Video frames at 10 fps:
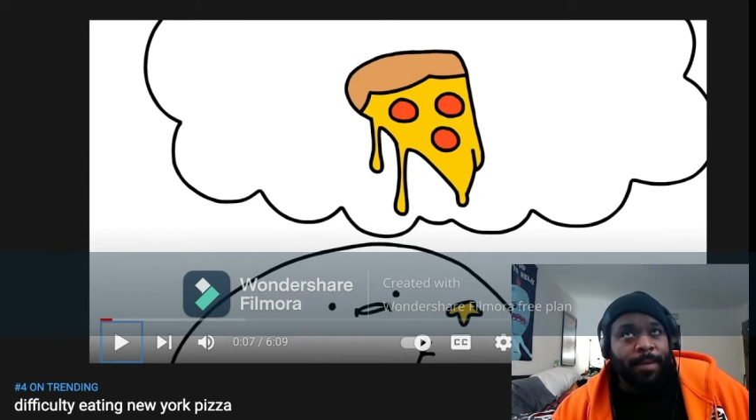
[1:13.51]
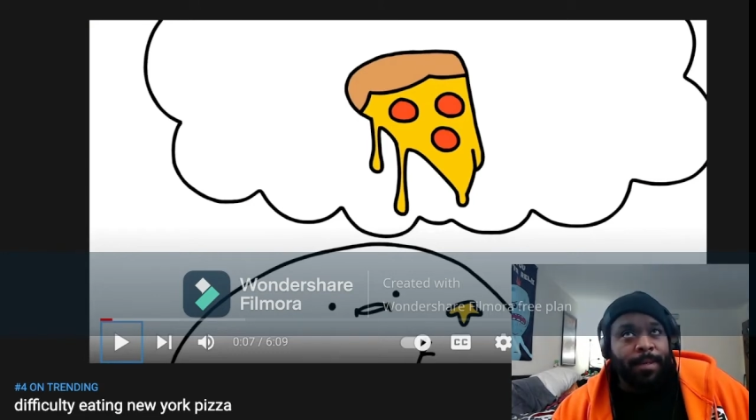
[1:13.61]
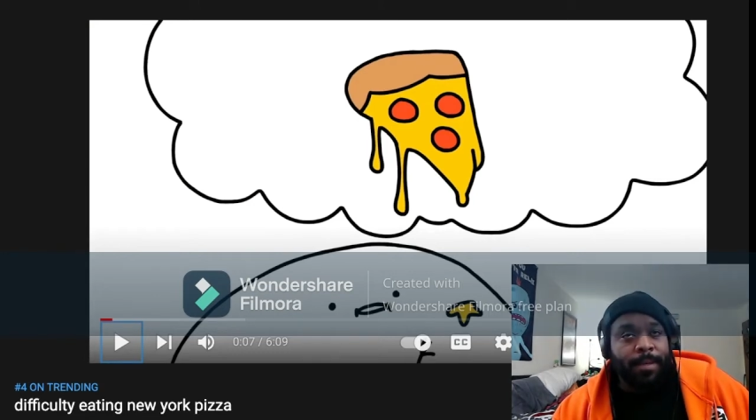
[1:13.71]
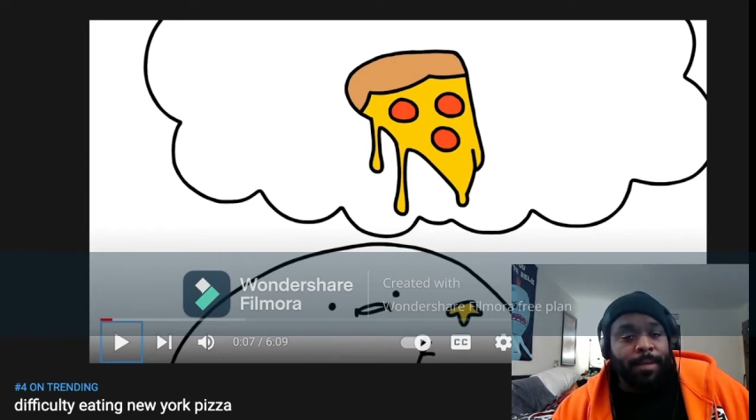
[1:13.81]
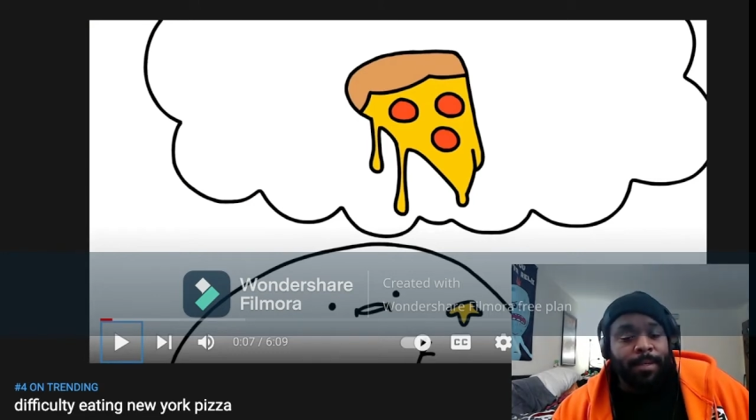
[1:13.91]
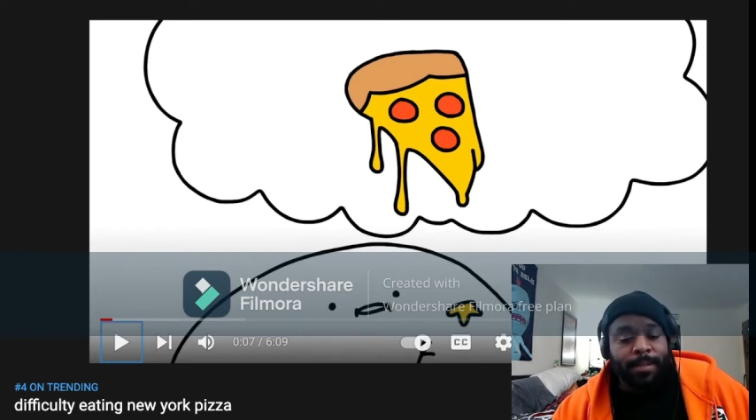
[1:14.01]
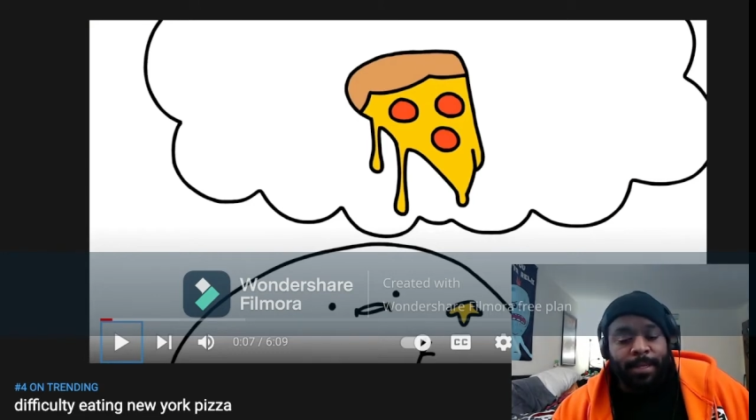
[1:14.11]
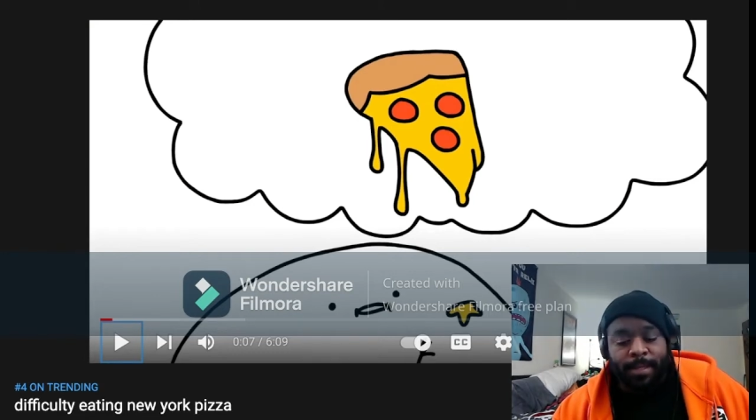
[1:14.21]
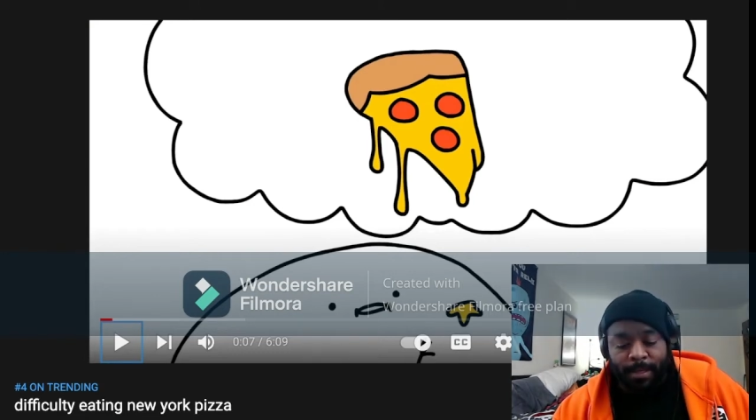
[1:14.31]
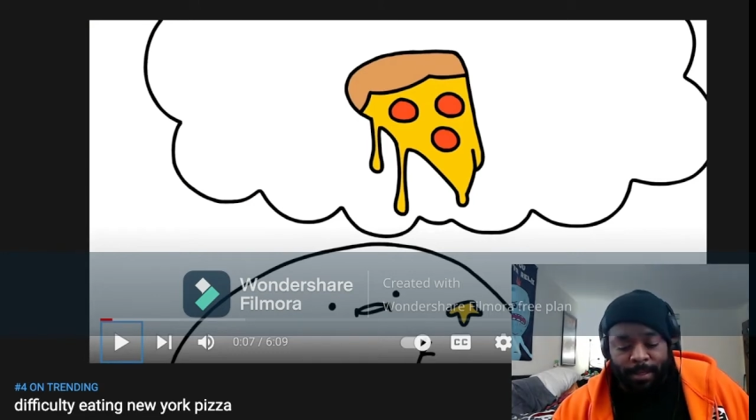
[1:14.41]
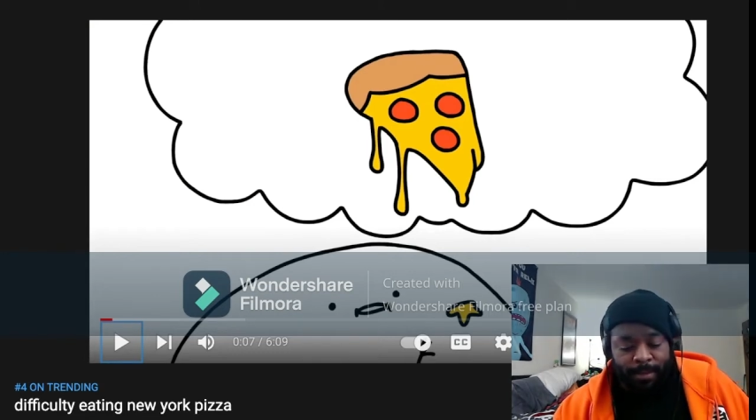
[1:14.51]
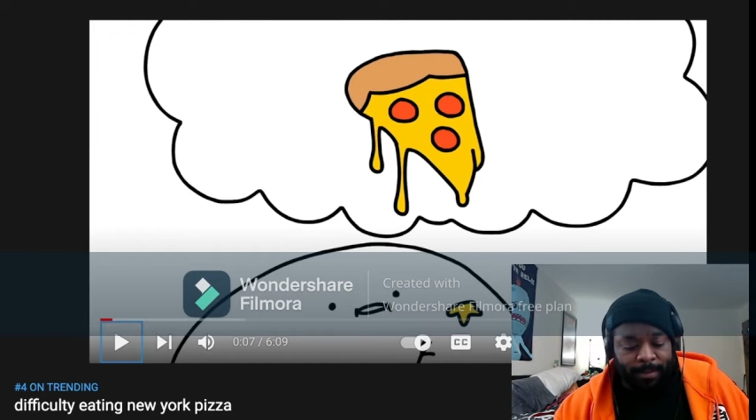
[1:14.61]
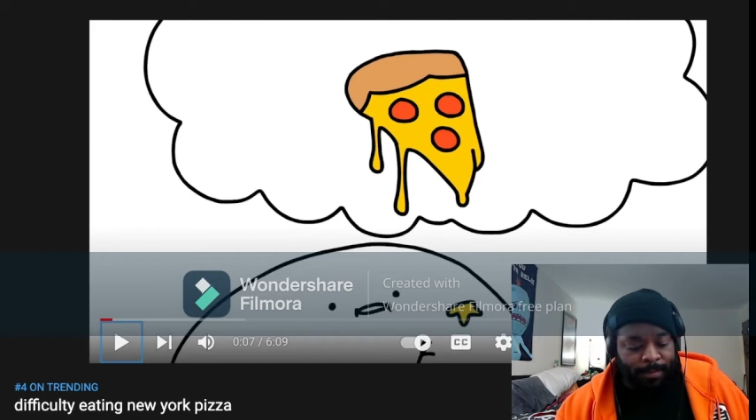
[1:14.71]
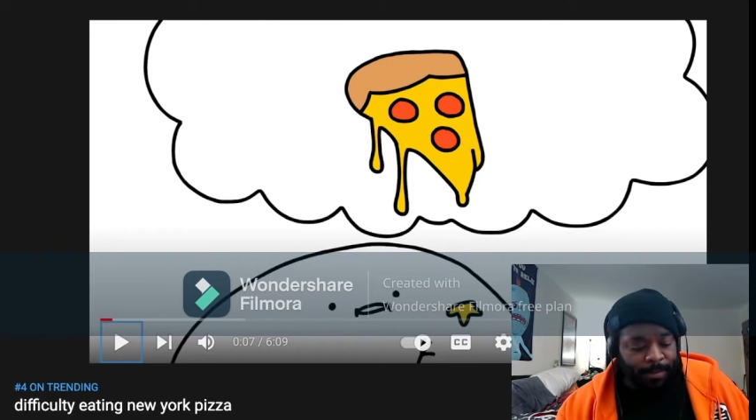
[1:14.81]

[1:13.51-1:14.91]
it's the Detroit thing,